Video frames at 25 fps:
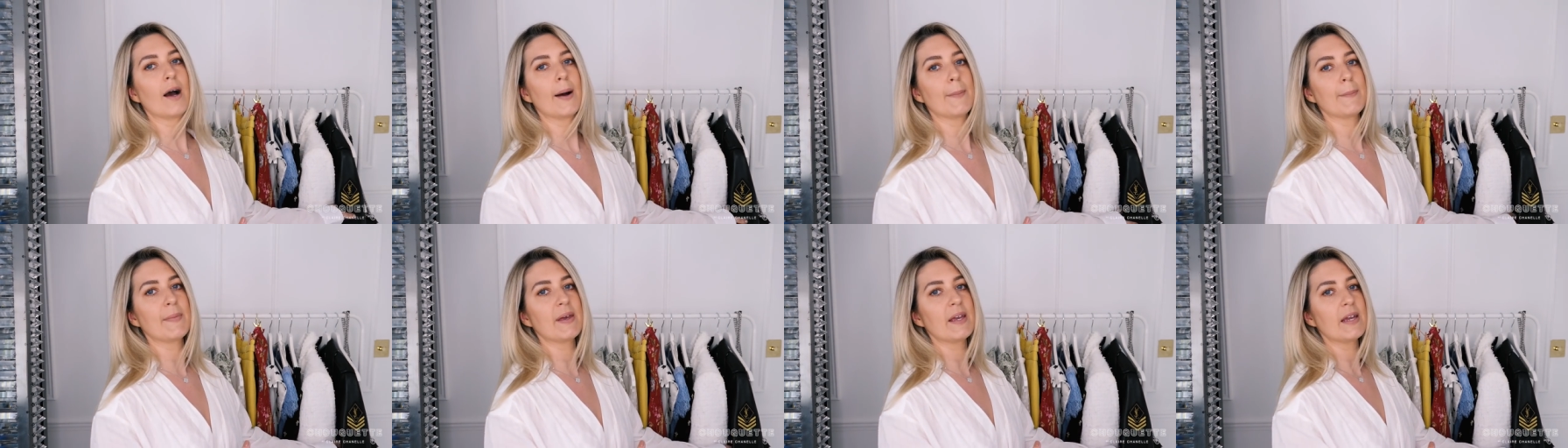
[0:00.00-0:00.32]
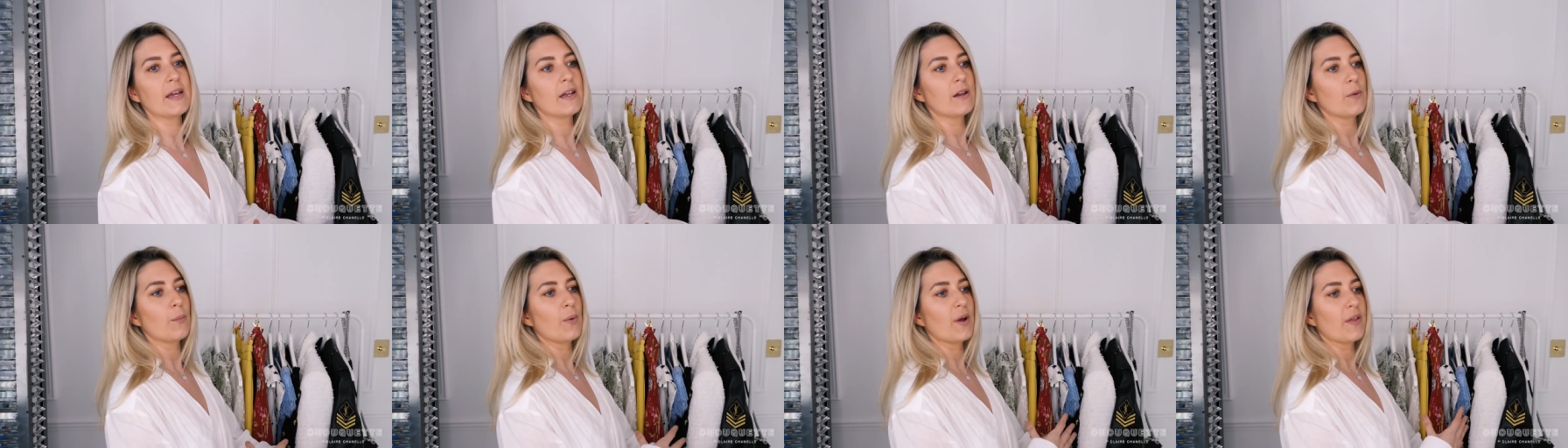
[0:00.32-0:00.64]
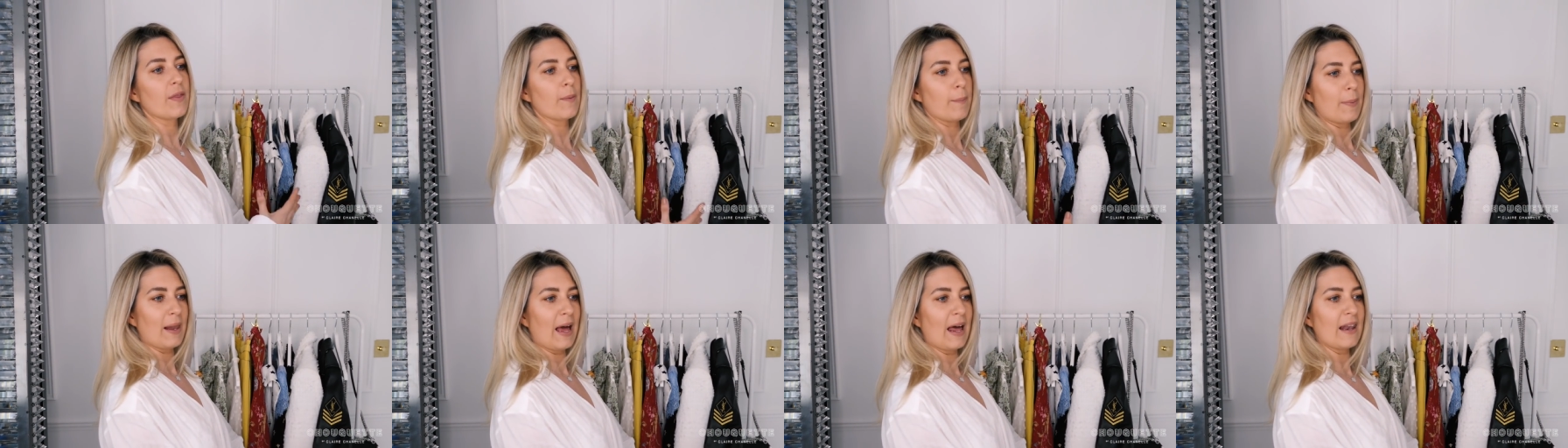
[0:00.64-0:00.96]
I mean,
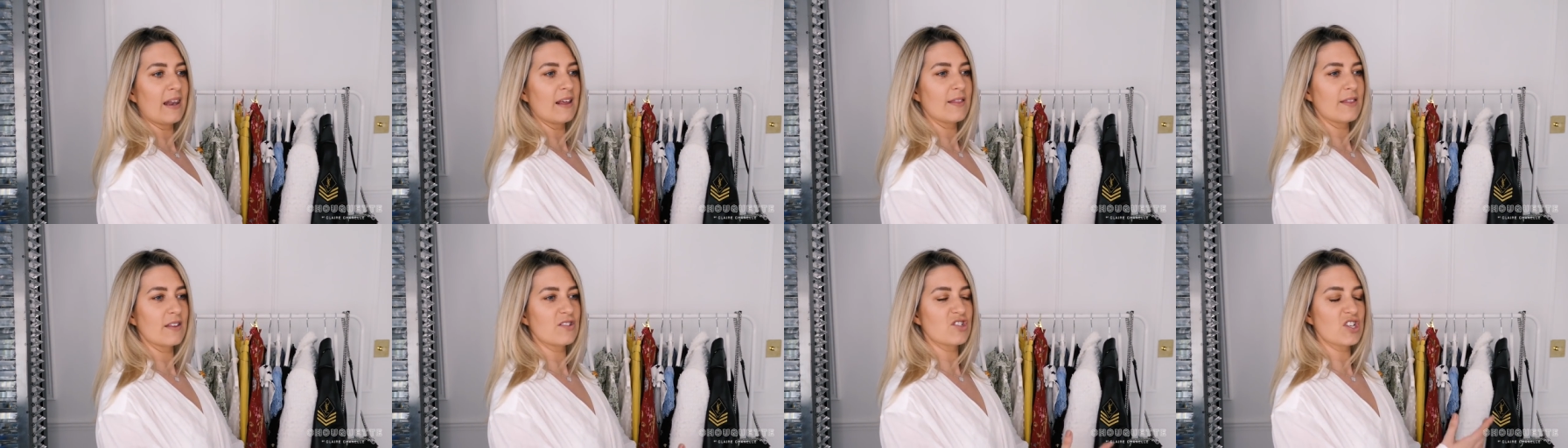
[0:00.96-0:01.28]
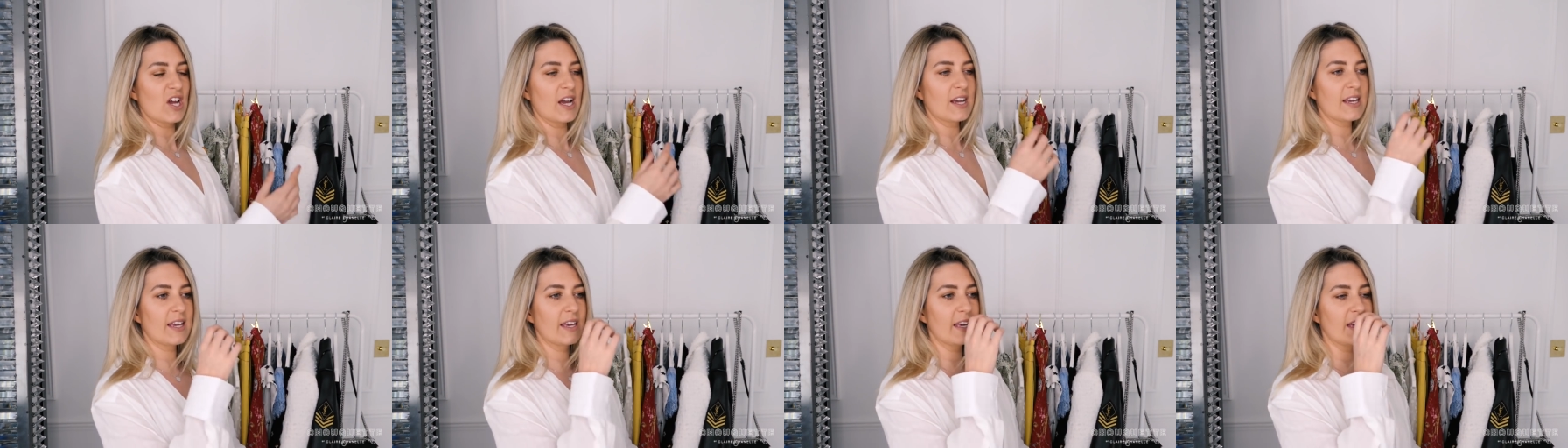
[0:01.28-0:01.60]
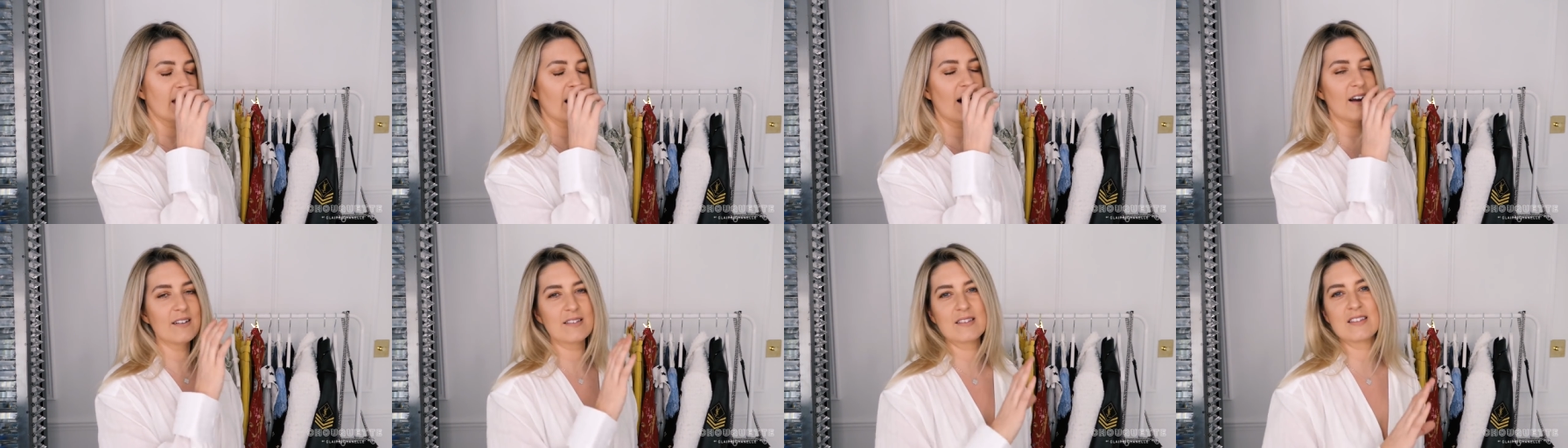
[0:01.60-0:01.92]
with a black leather
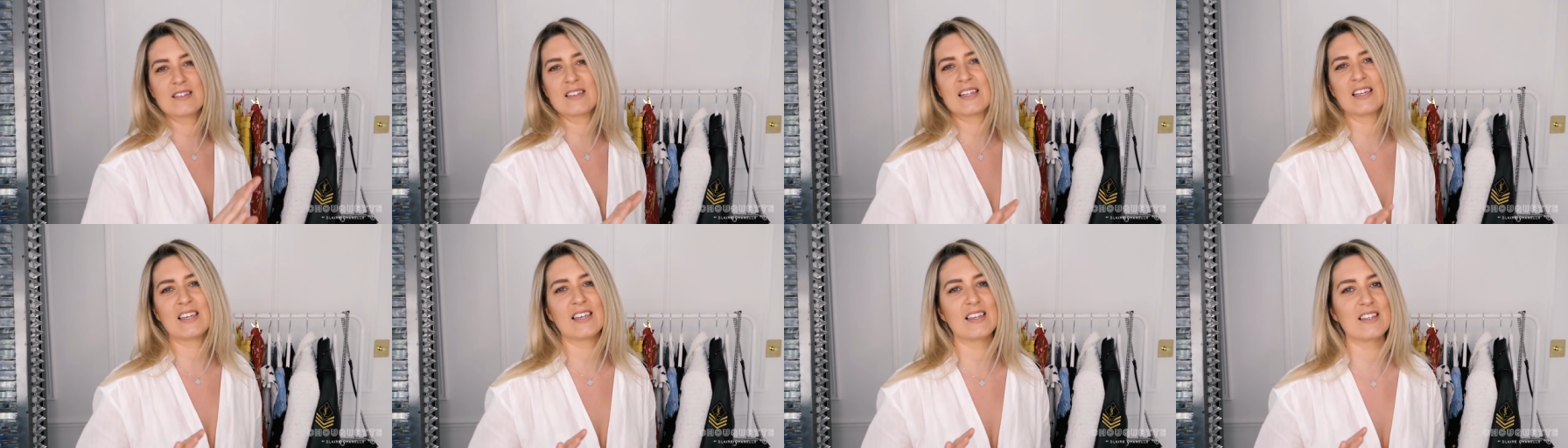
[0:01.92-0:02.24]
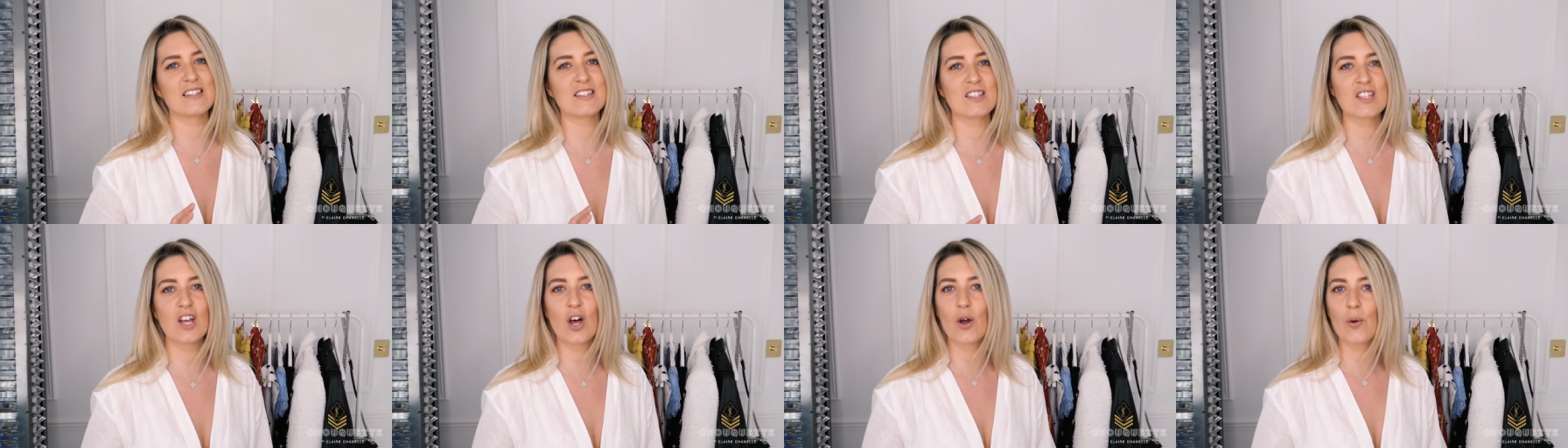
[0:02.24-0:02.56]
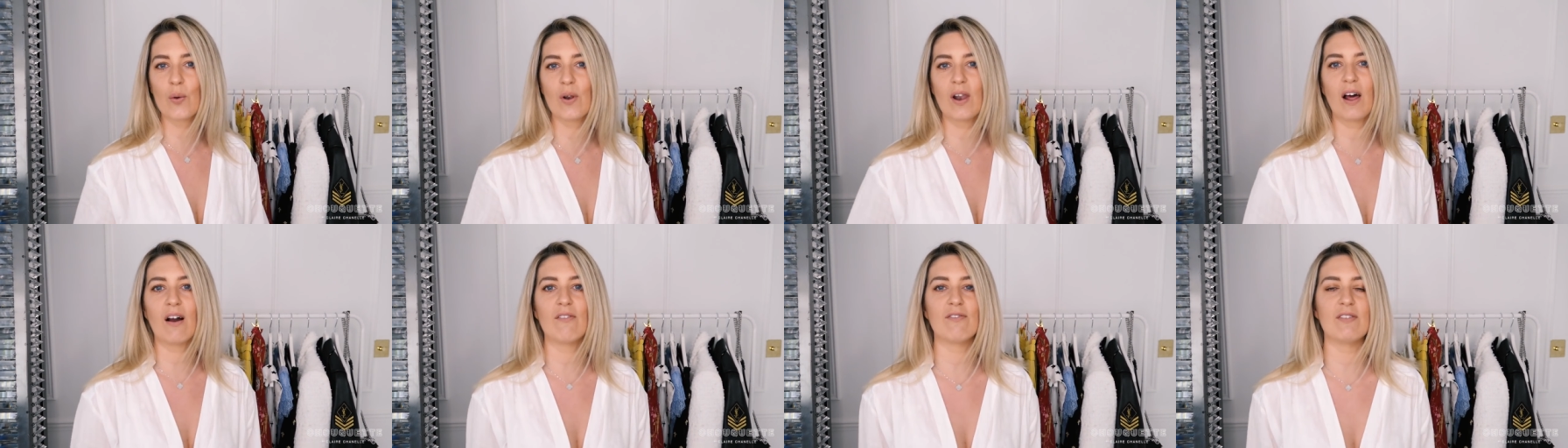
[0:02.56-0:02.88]
jacket. I just think it's so
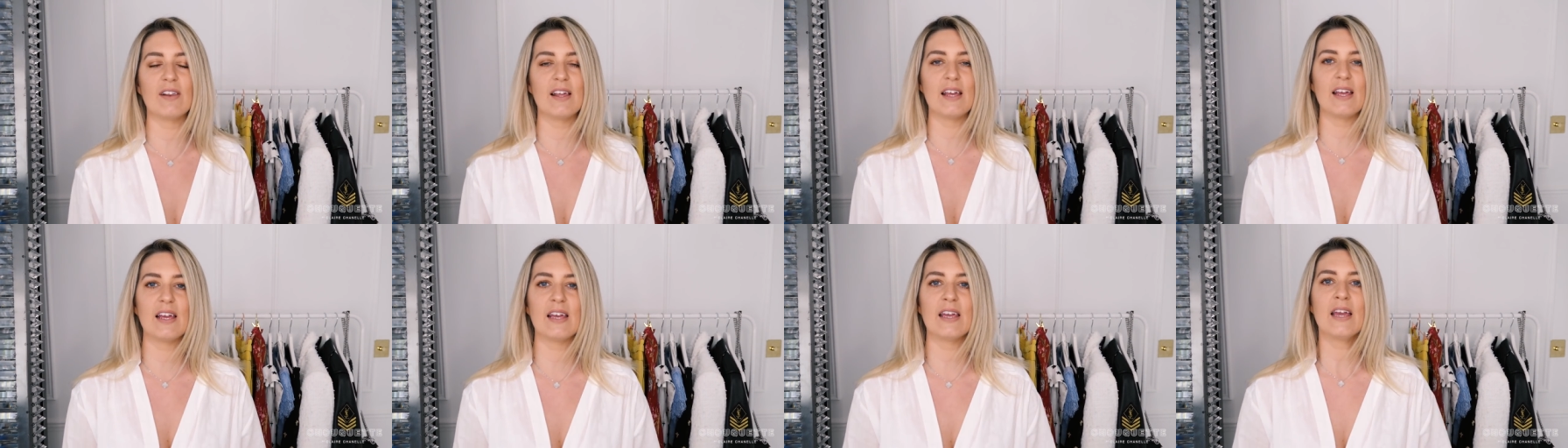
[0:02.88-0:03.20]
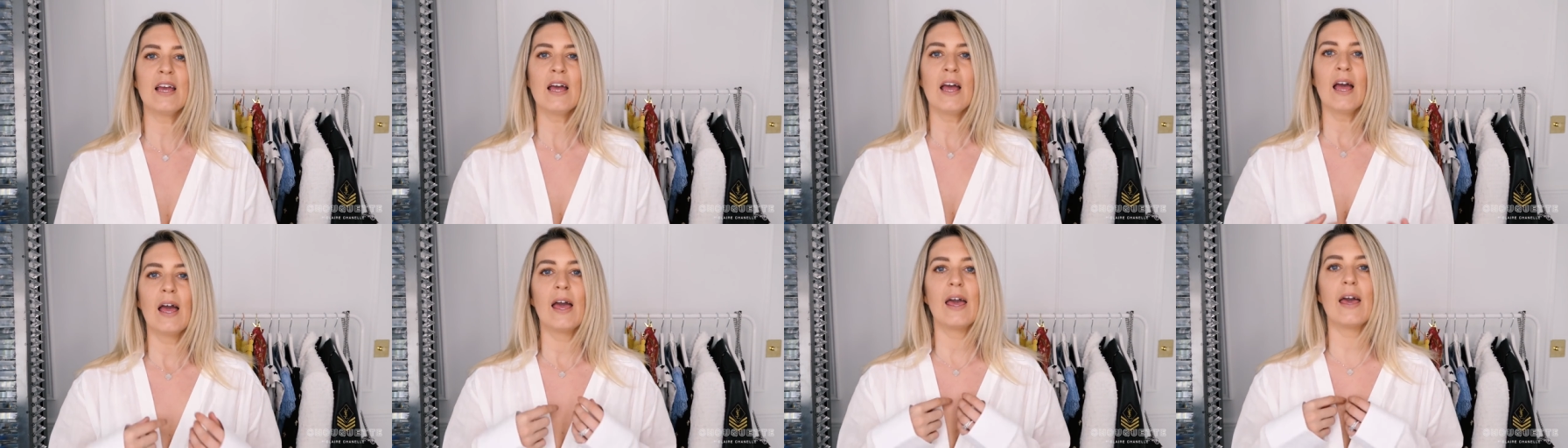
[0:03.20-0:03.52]
lovely.